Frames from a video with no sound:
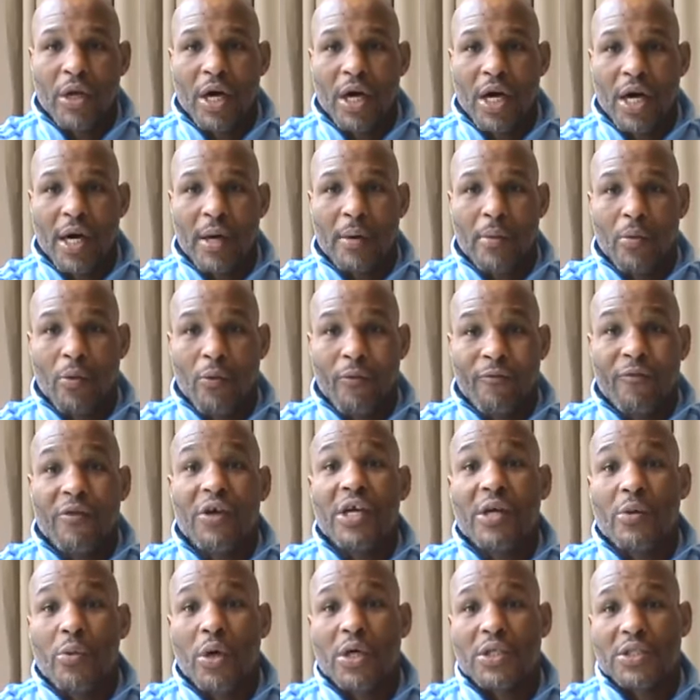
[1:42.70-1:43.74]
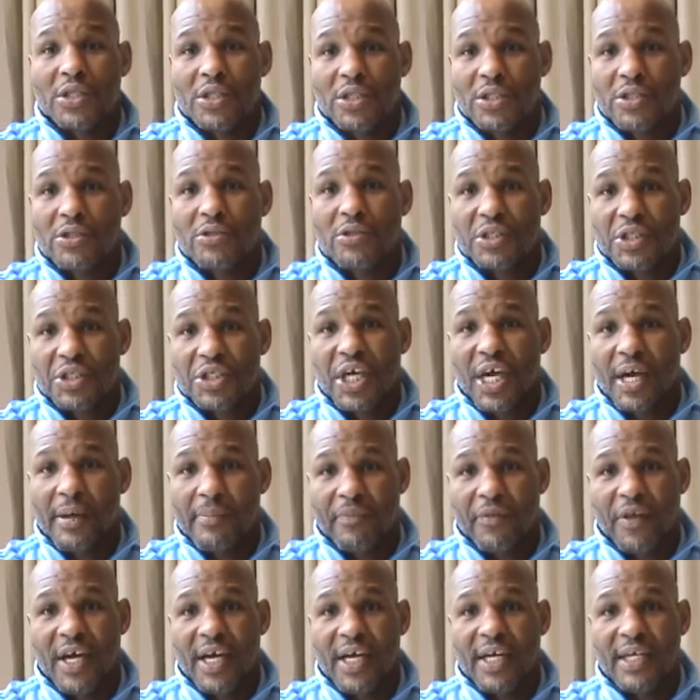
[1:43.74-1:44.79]
uh, really wants to do the same
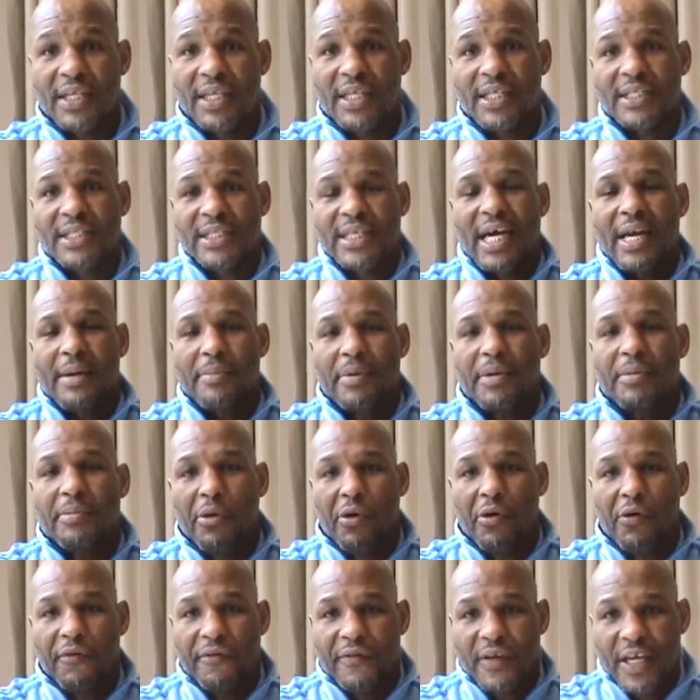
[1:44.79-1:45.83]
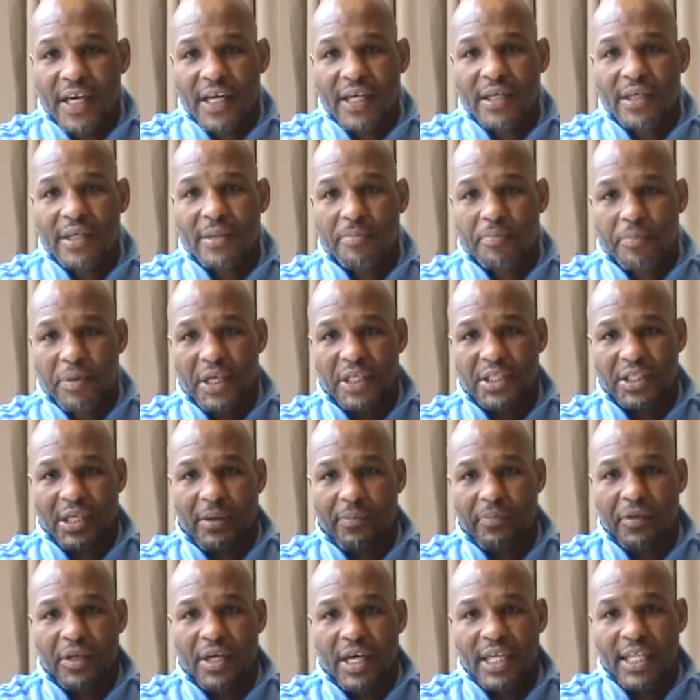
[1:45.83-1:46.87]
thing. They just got to be motivated, pick
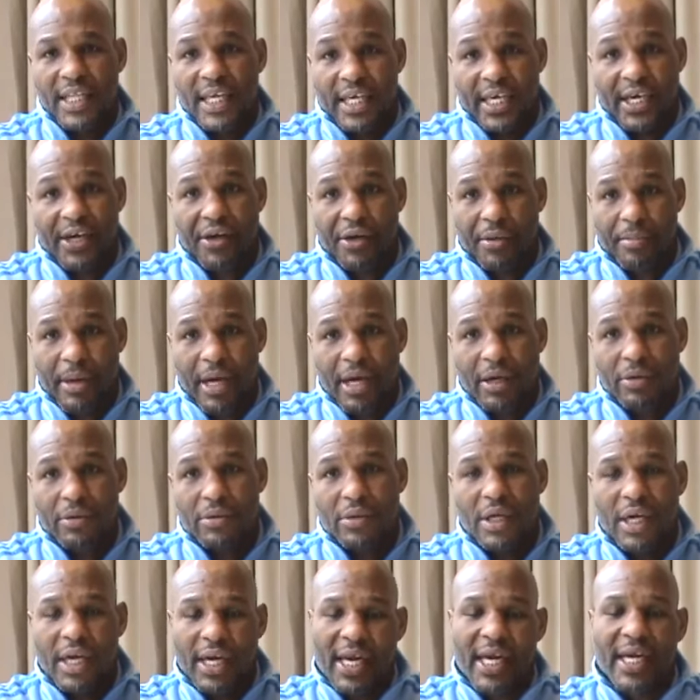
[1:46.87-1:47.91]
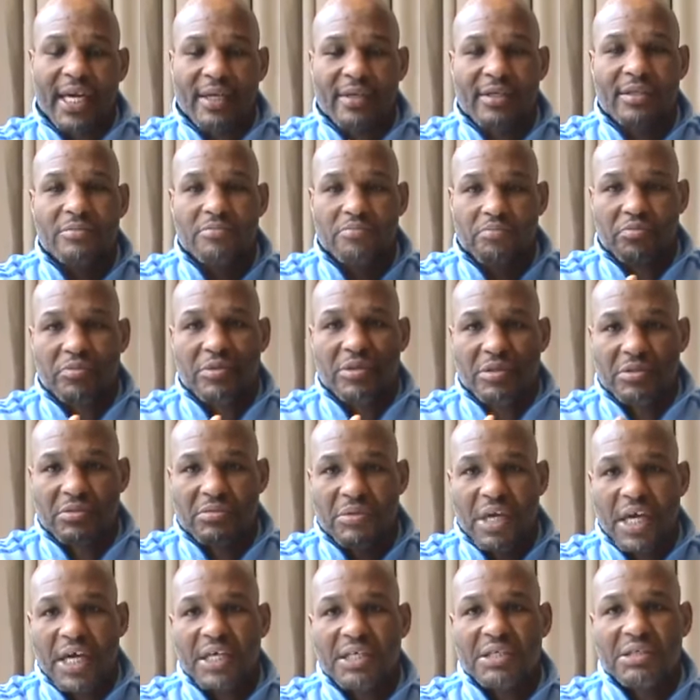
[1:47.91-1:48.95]
something that they care about, and they can
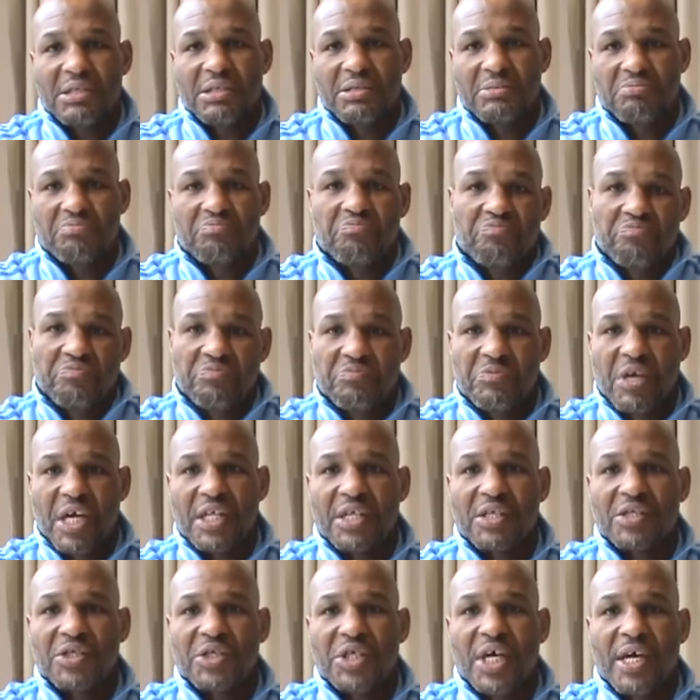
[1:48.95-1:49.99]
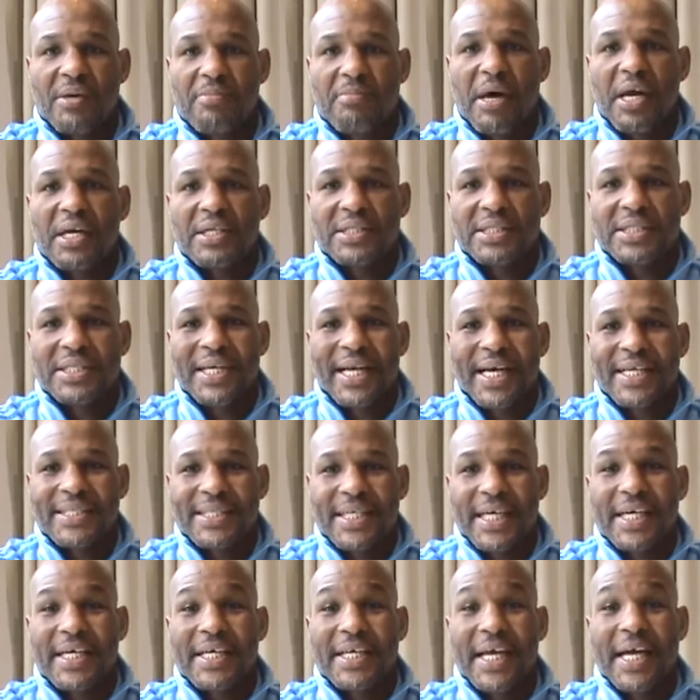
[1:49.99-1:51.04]
they can take the same medicine I
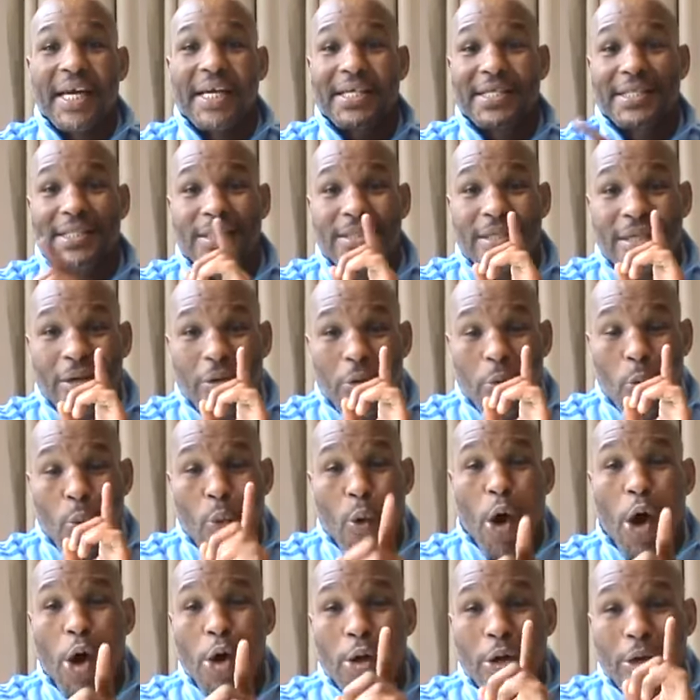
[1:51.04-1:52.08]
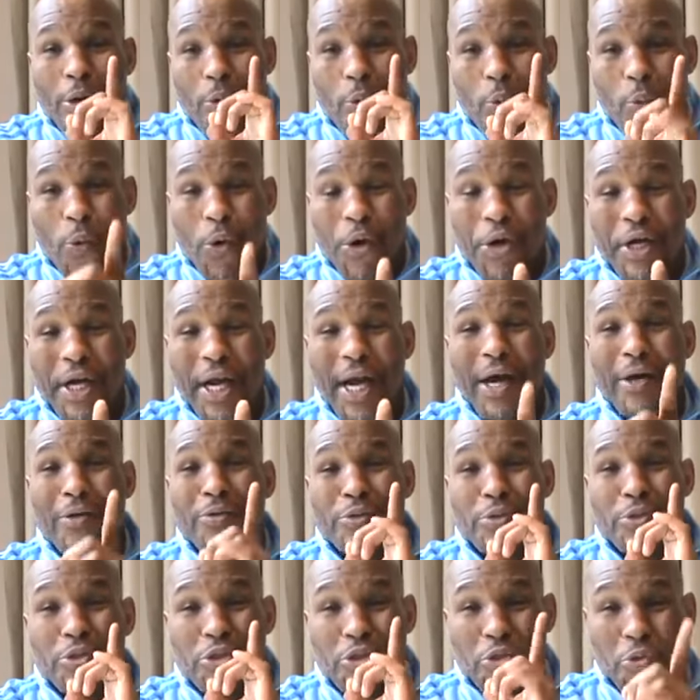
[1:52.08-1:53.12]
take, and that is walk,
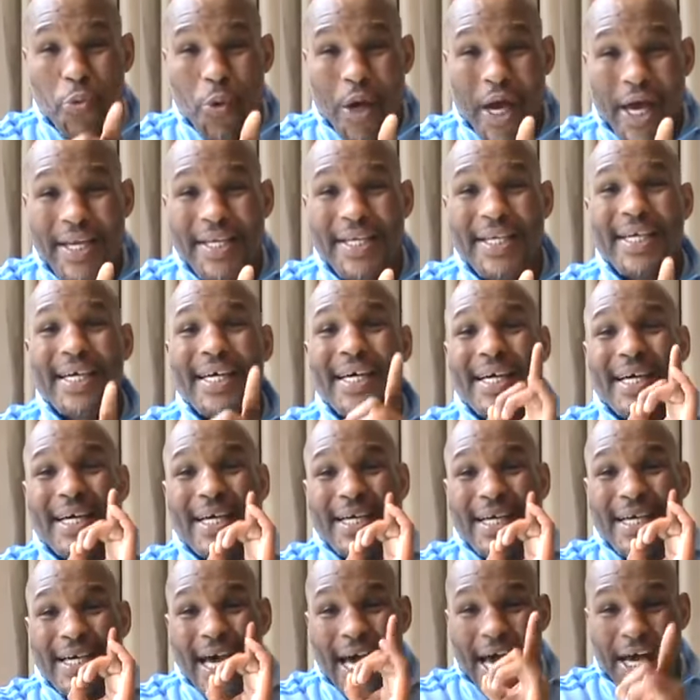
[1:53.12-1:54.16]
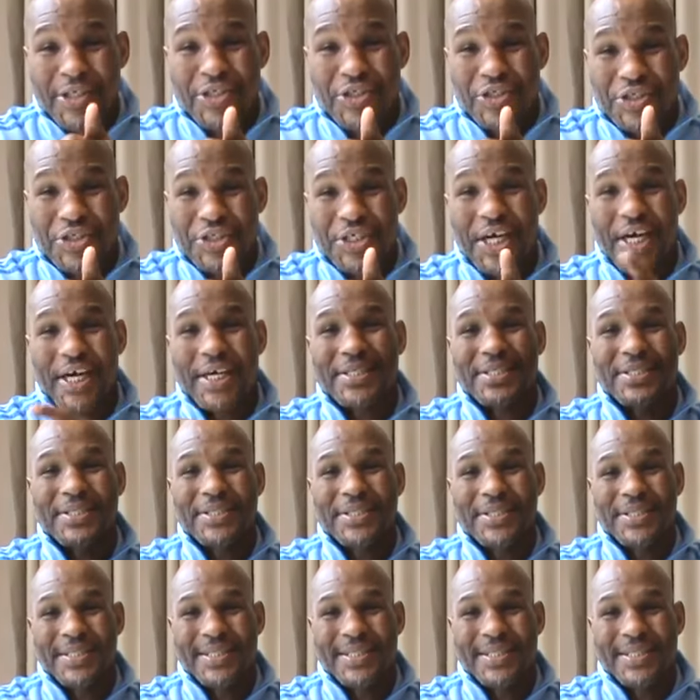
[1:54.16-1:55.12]
workout, sweat, exercise.